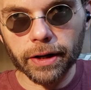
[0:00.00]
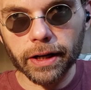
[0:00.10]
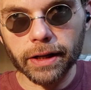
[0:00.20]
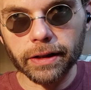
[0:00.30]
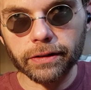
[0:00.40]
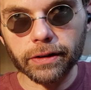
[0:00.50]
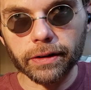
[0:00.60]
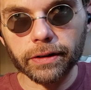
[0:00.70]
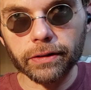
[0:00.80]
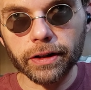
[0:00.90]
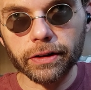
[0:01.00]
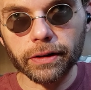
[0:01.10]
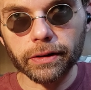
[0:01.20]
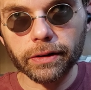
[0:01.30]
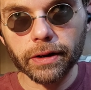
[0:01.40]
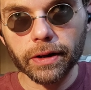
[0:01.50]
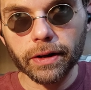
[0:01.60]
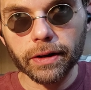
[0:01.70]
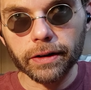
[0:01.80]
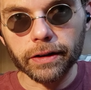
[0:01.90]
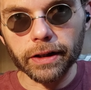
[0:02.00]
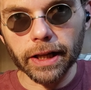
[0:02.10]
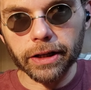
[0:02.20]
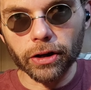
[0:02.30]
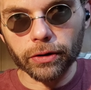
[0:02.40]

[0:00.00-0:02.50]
you need to let go,